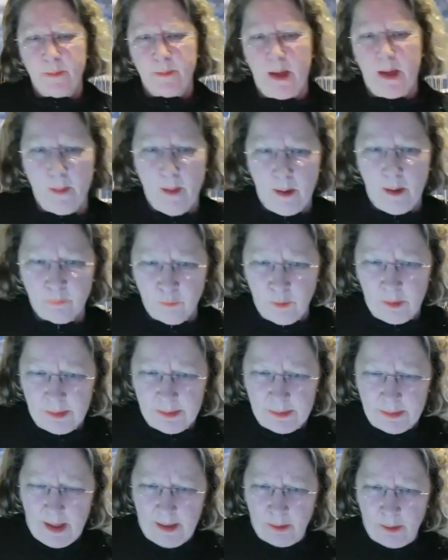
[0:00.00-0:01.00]
I'm not
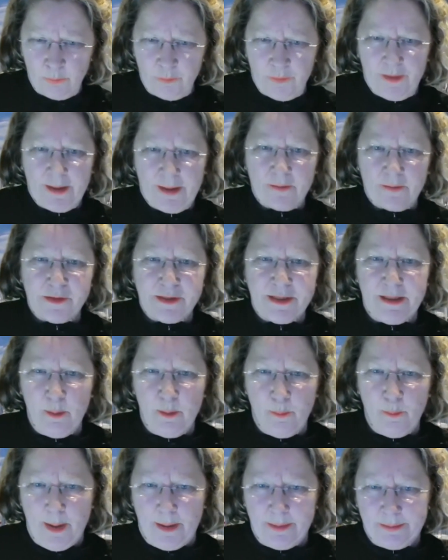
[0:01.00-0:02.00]
really, I don't think I've seen a
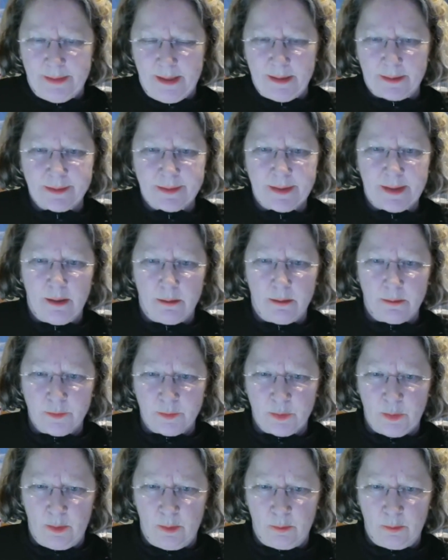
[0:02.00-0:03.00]
Pentex sail,
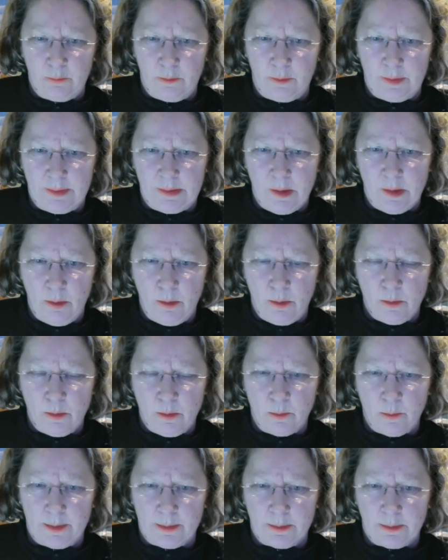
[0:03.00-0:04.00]
so I don't really know
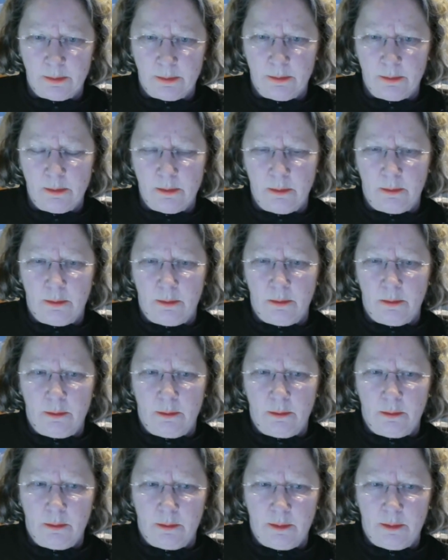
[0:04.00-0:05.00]
what,
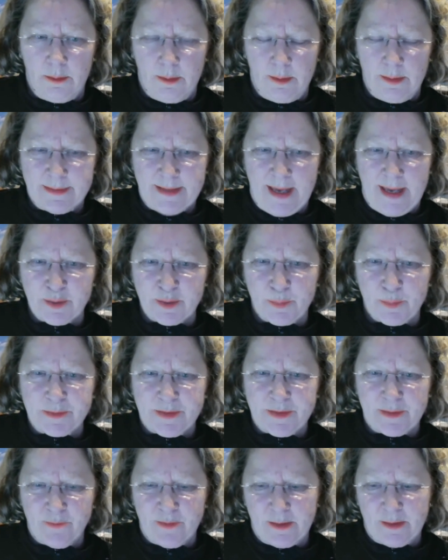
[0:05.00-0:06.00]
is that a
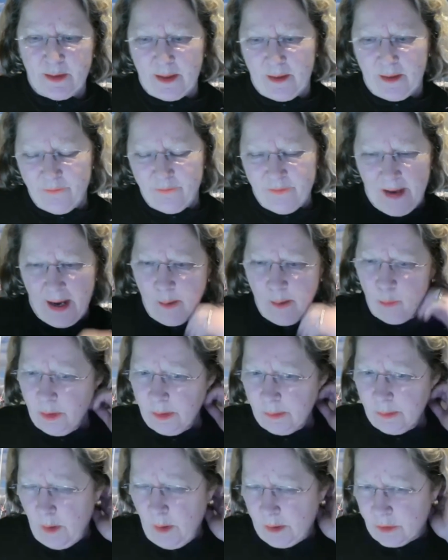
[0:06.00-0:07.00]
specific
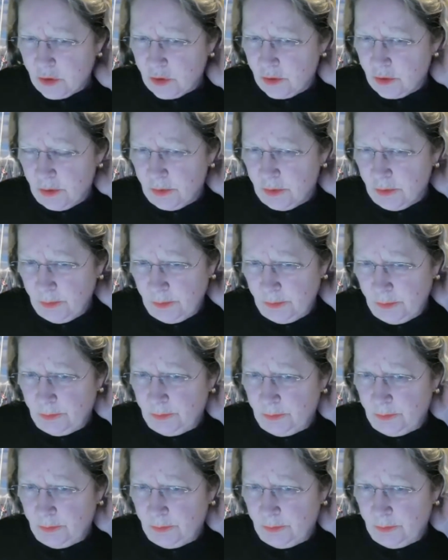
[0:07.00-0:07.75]
fabric? Not sure.